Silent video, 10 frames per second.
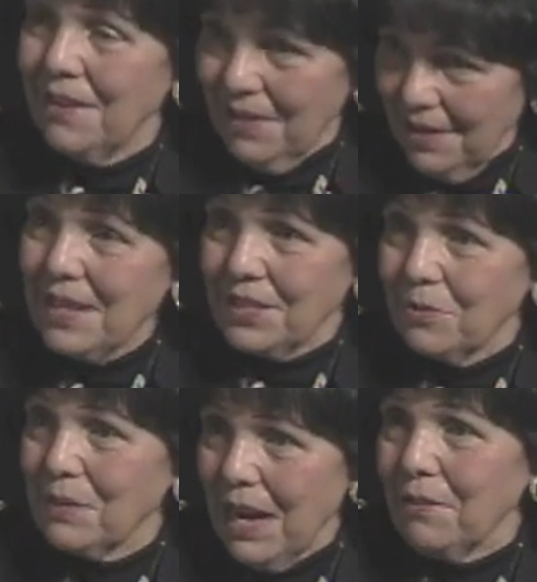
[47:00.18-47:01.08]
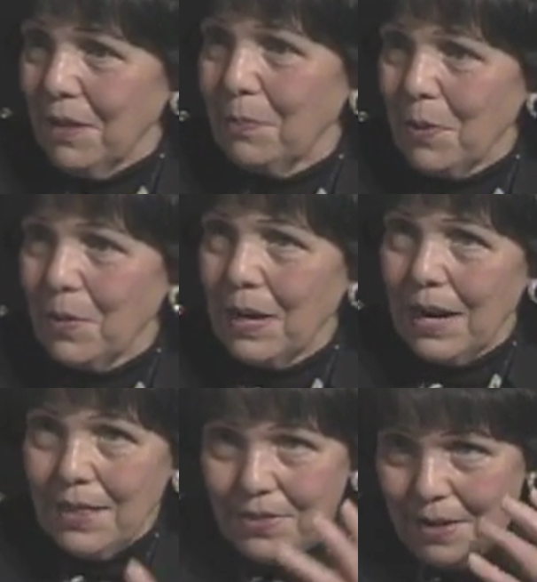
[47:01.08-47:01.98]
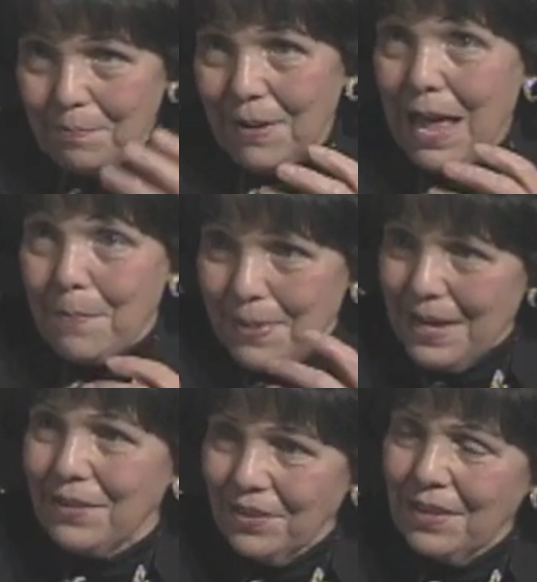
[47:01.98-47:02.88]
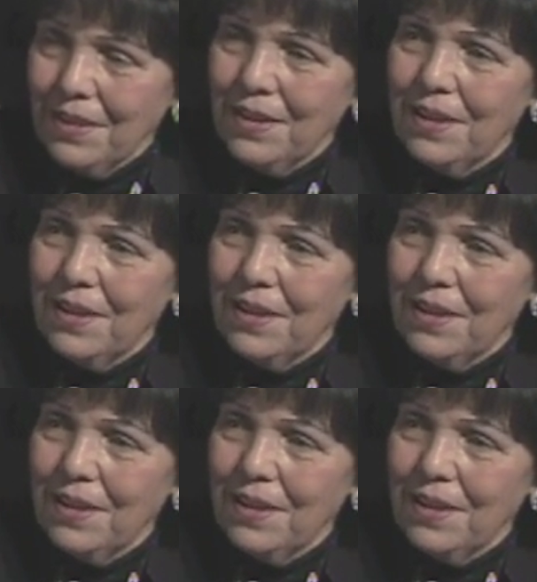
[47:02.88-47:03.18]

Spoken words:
yes, we have the power and the ability